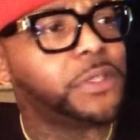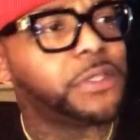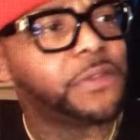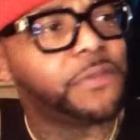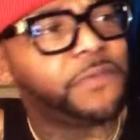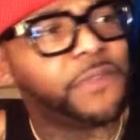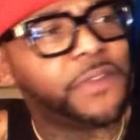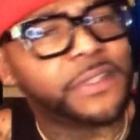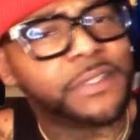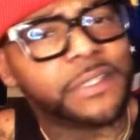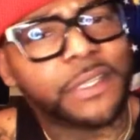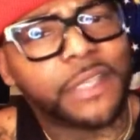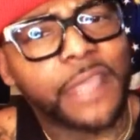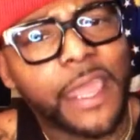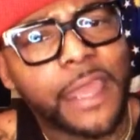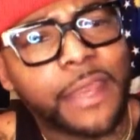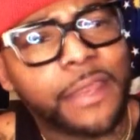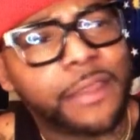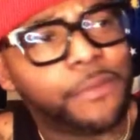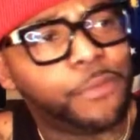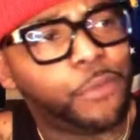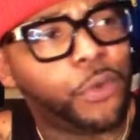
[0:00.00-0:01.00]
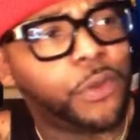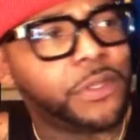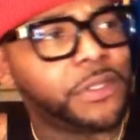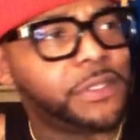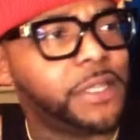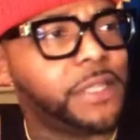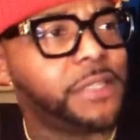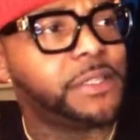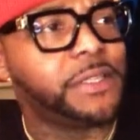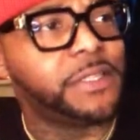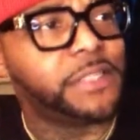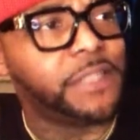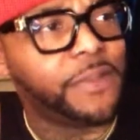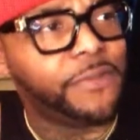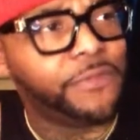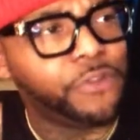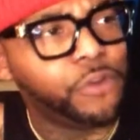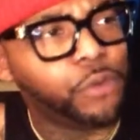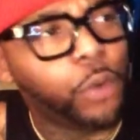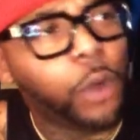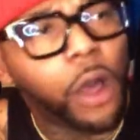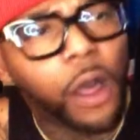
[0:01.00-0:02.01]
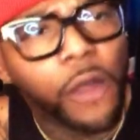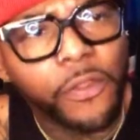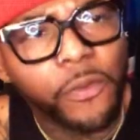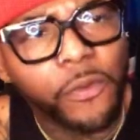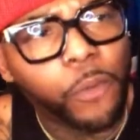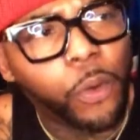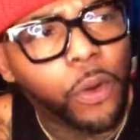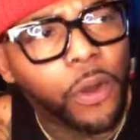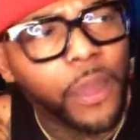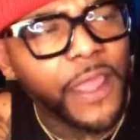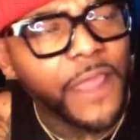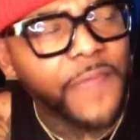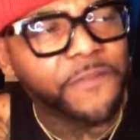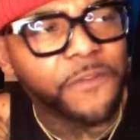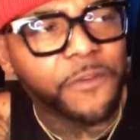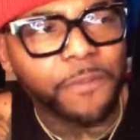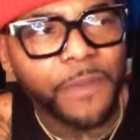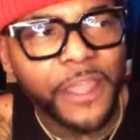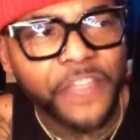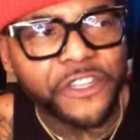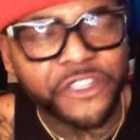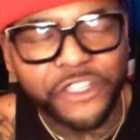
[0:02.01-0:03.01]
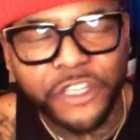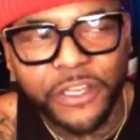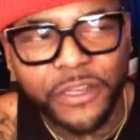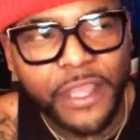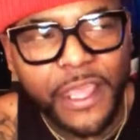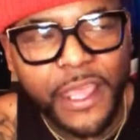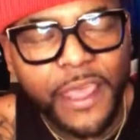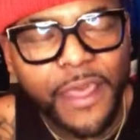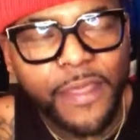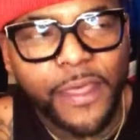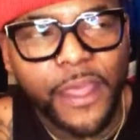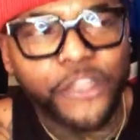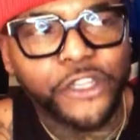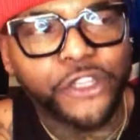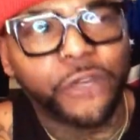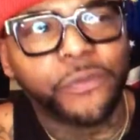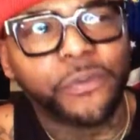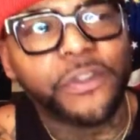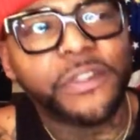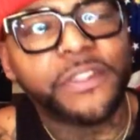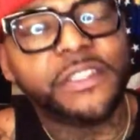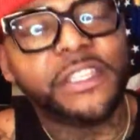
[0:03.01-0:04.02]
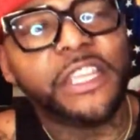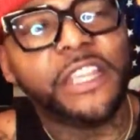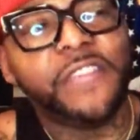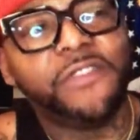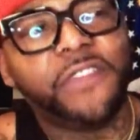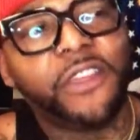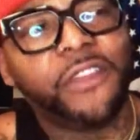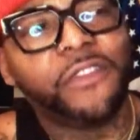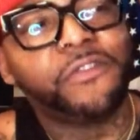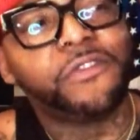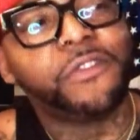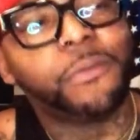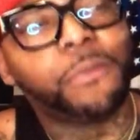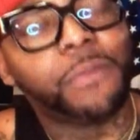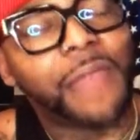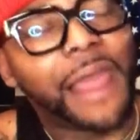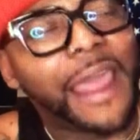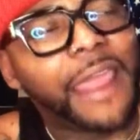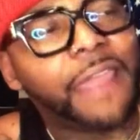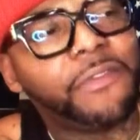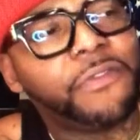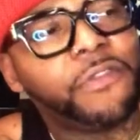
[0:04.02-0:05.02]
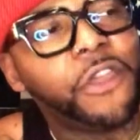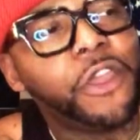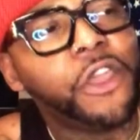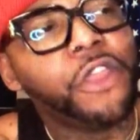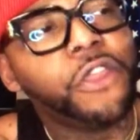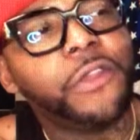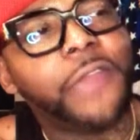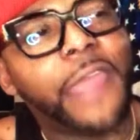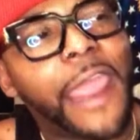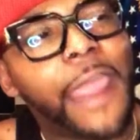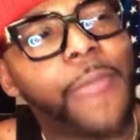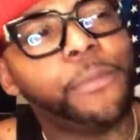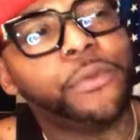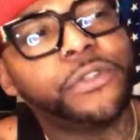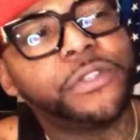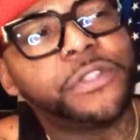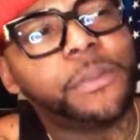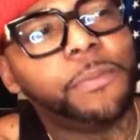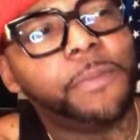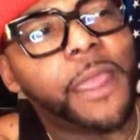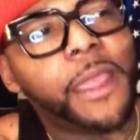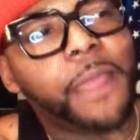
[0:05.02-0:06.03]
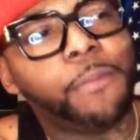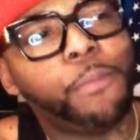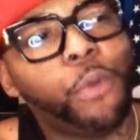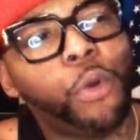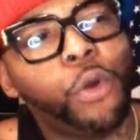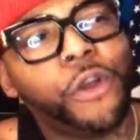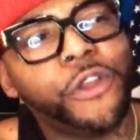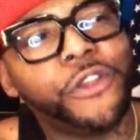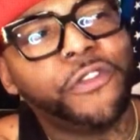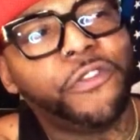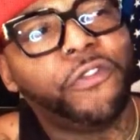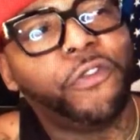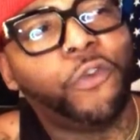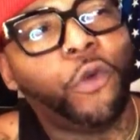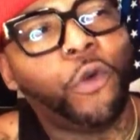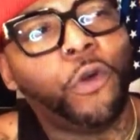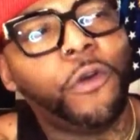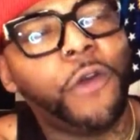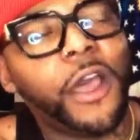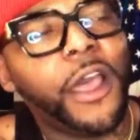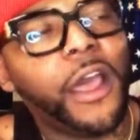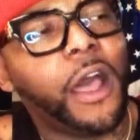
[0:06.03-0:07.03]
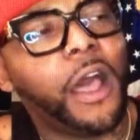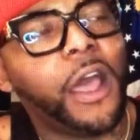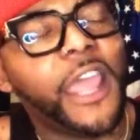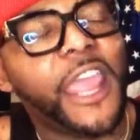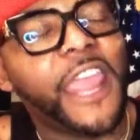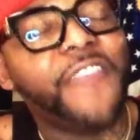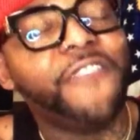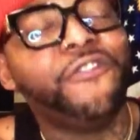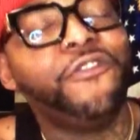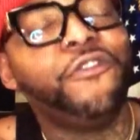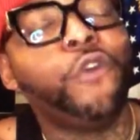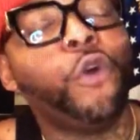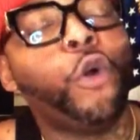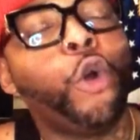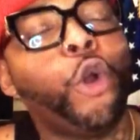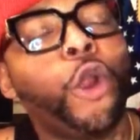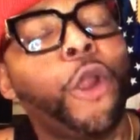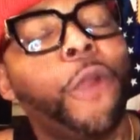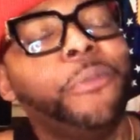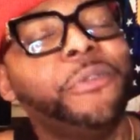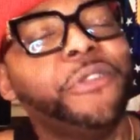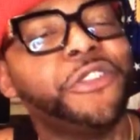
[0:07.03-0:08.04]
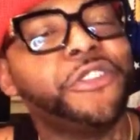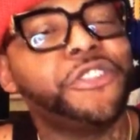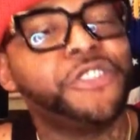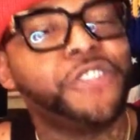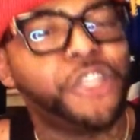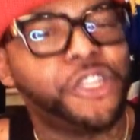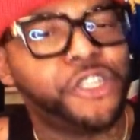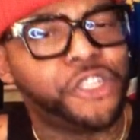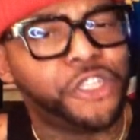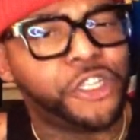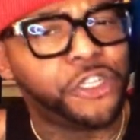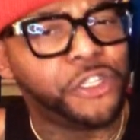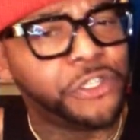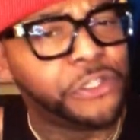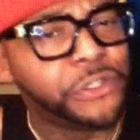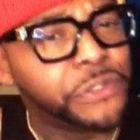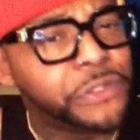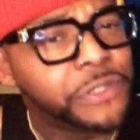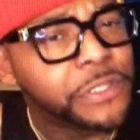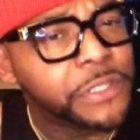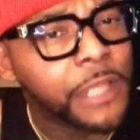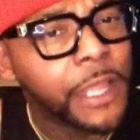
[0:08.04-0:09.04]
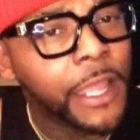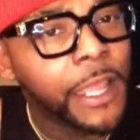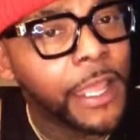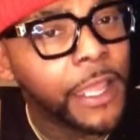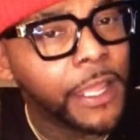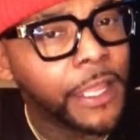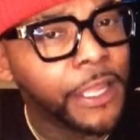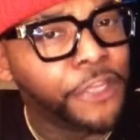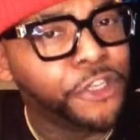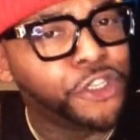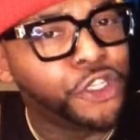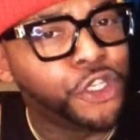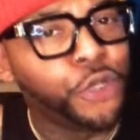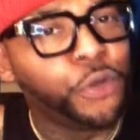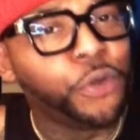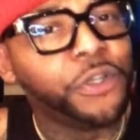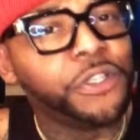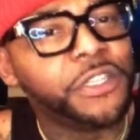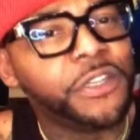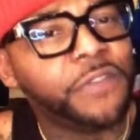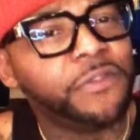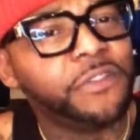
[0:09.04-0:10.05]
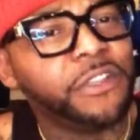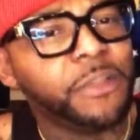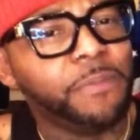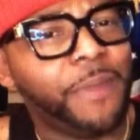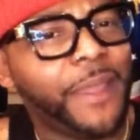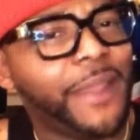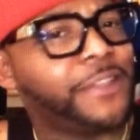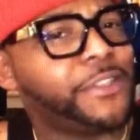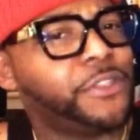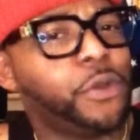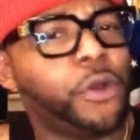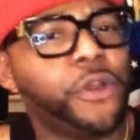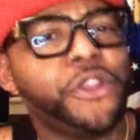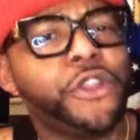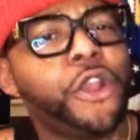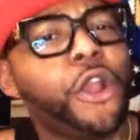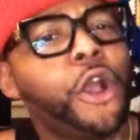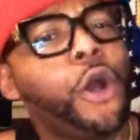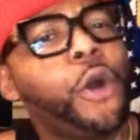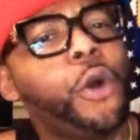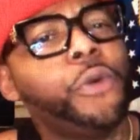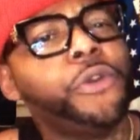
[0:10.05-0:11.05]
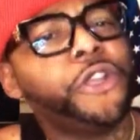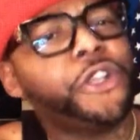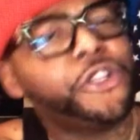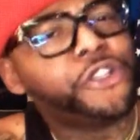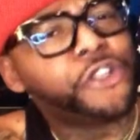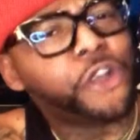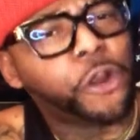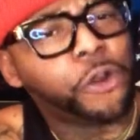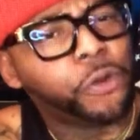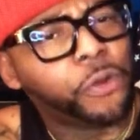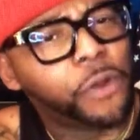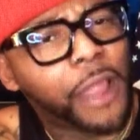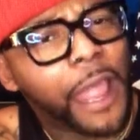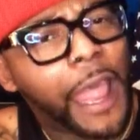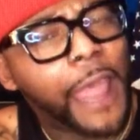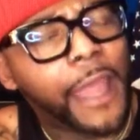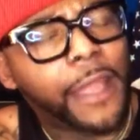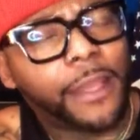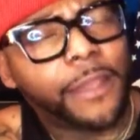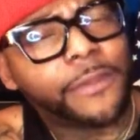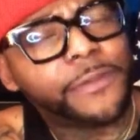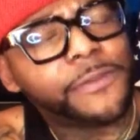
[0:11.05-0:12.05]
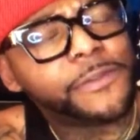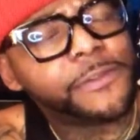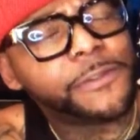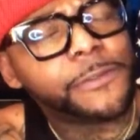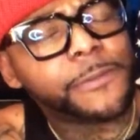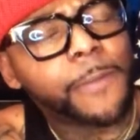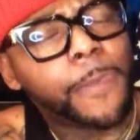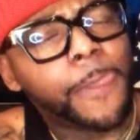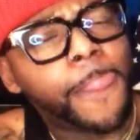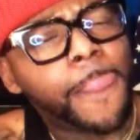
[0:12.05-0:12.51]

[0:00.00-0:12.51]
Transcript: sophisticated. The more sensitive you are, the more information that you're receiving from life, you're able to make more informed decisions intuitively based on your own internal guidance.